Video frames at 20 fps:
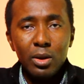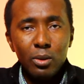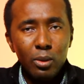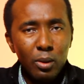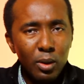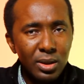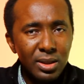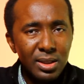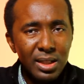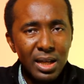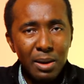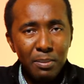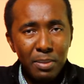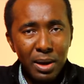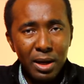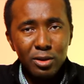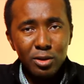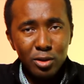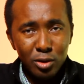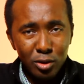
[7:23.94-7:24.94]
What
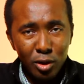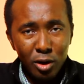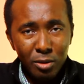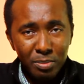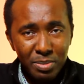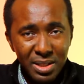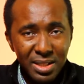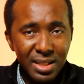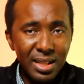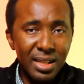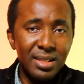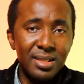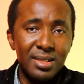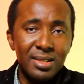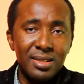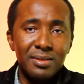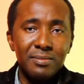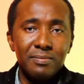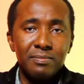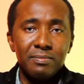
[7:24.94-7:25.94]
about your business?
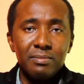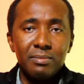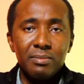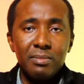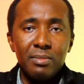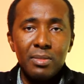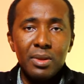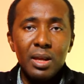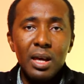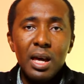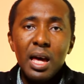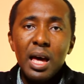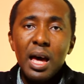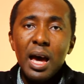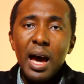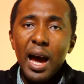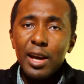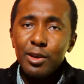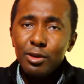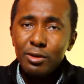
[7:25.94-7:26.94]

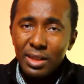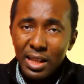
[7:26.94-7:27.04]
Are you